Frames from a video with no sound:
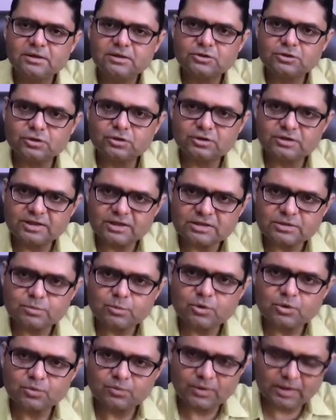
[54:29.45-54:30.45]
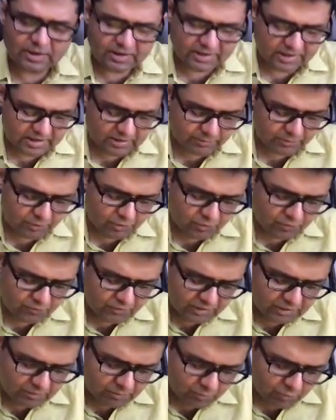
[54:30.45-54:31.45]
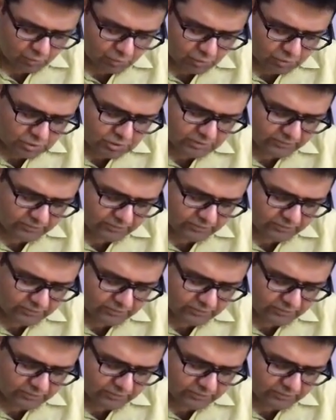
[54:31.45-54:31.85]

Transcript: So this book will help you with most